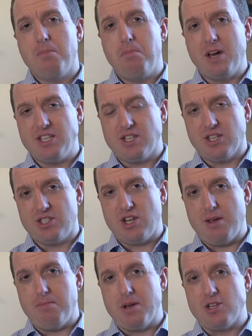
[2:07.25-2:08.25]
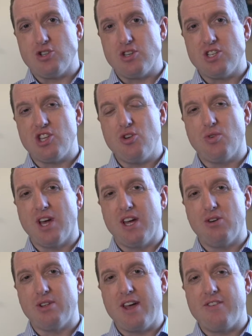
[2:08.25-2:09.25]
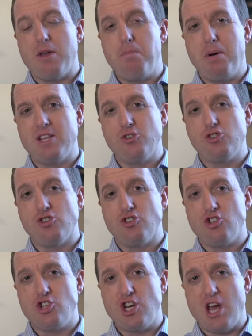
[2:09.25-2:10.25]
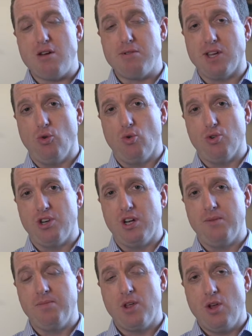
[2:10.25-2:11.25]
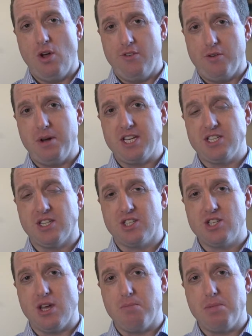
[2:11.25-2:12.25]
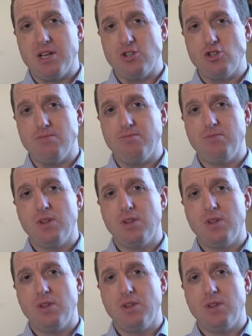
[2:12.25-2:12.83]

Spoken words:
basic state pension is that you cannot have a pension sharing order of a basic state pension.